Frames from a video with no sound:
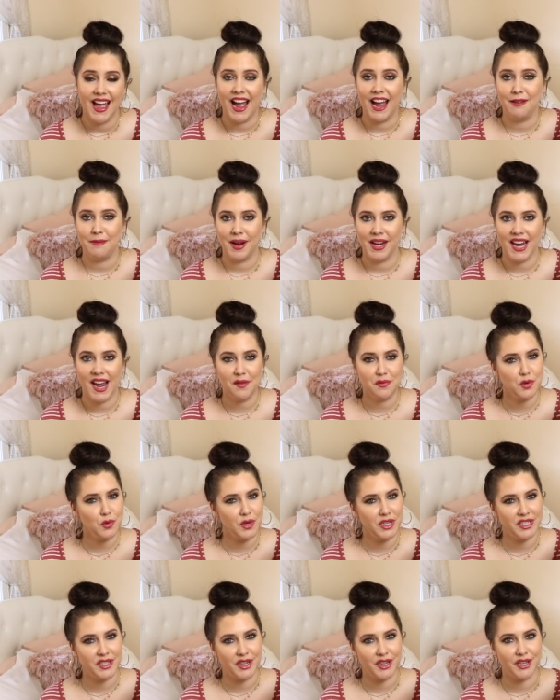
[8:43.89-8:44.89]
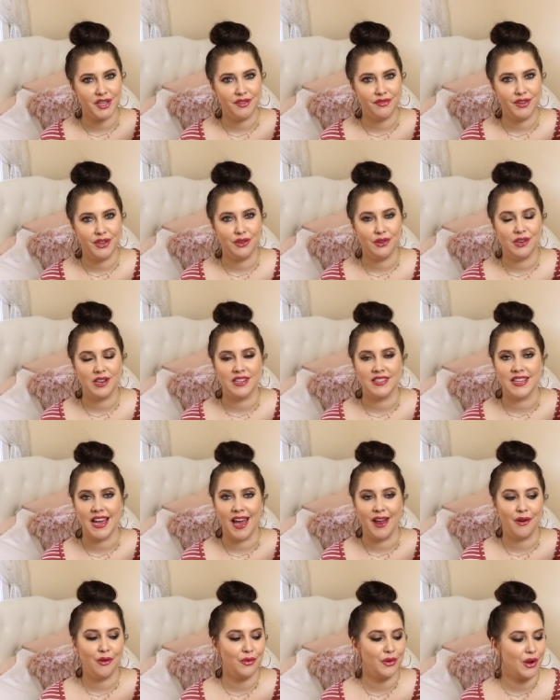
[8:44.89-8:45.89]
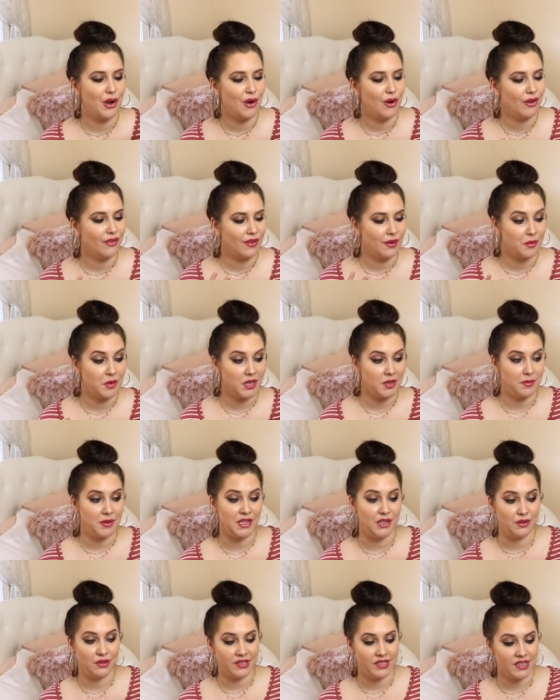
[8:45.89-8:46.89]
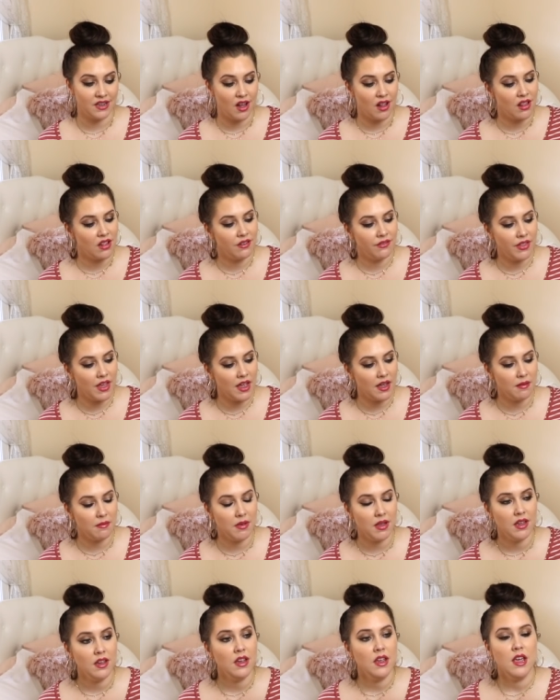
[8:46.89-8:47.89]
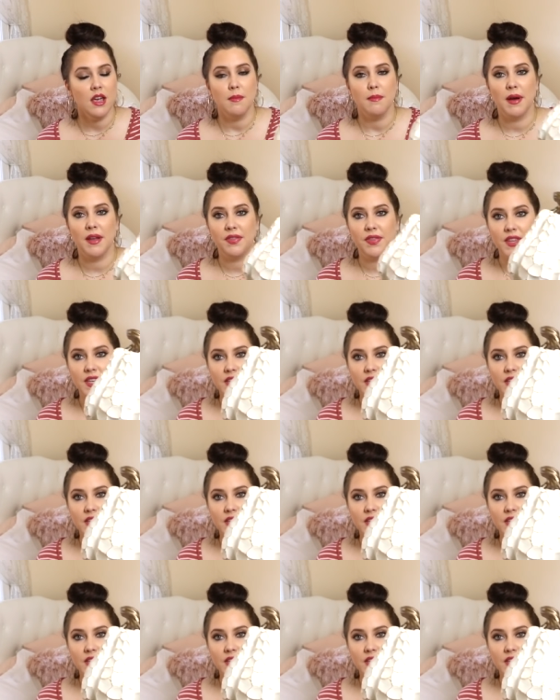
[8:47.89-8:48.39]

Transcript: I might have to return a few because I don't know if I'm going to be using all of them. But